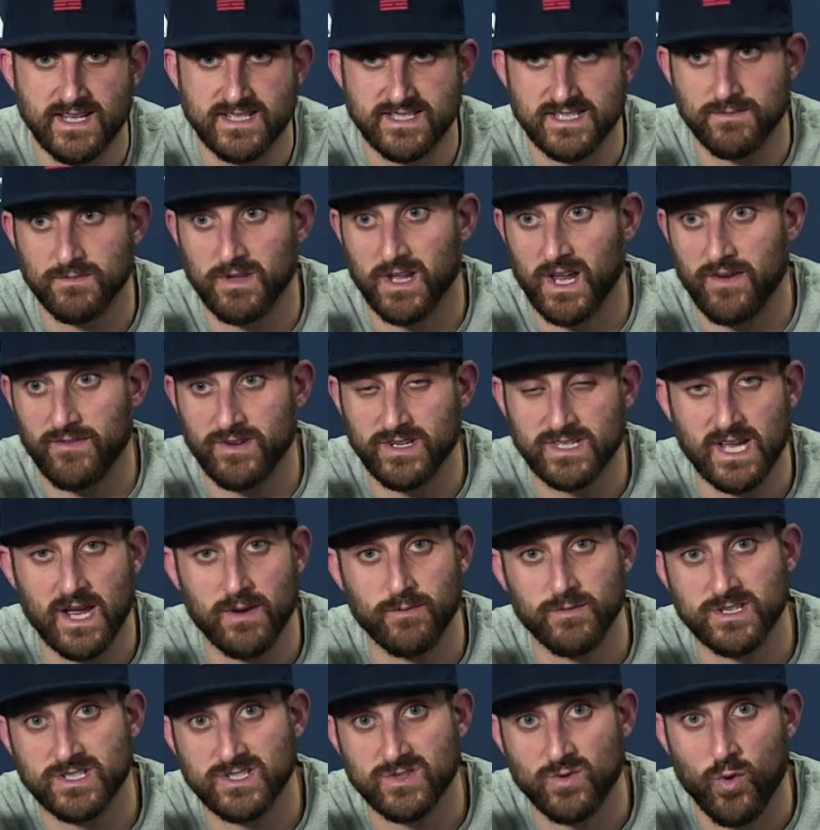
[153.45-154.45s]
It seemed like every
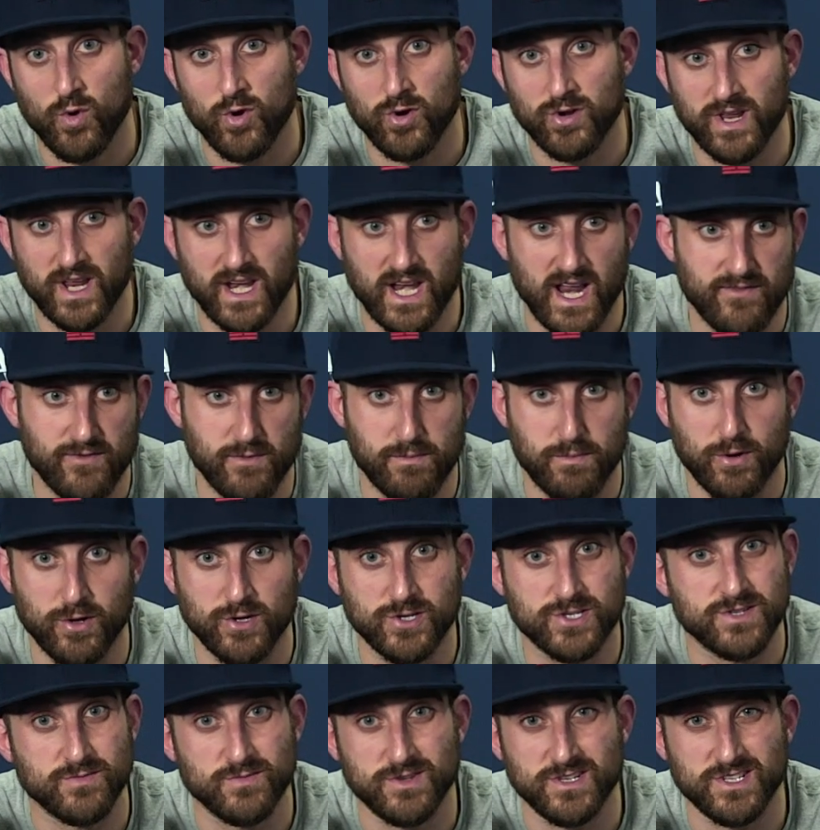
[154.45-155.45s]
time we scored, they'd have a
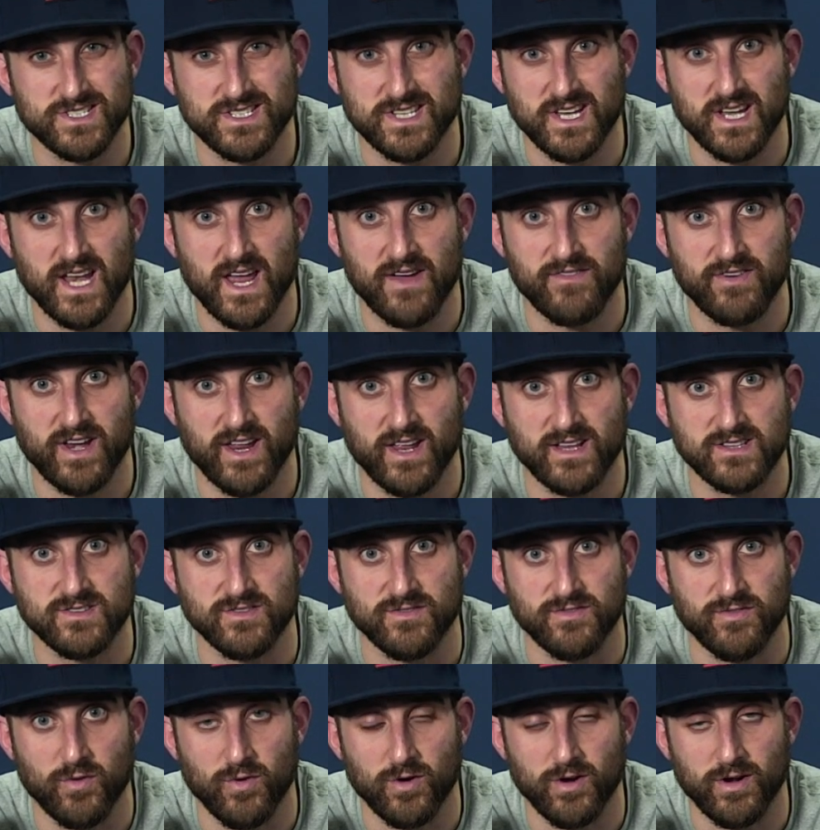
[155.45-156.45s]
push, and we just didn't have an
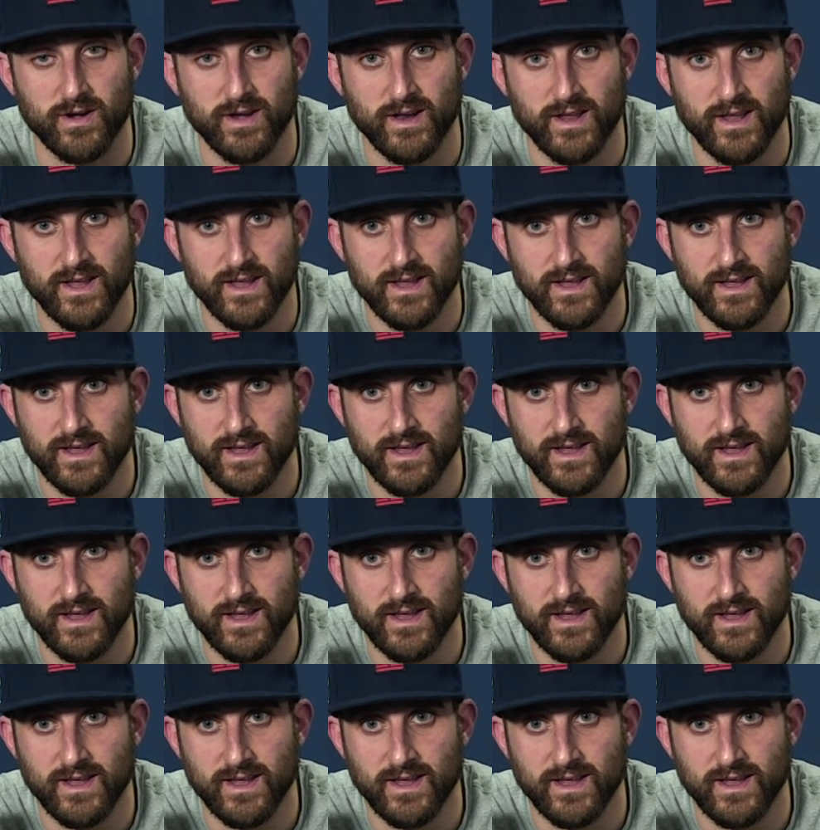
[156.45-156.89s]
answer for it.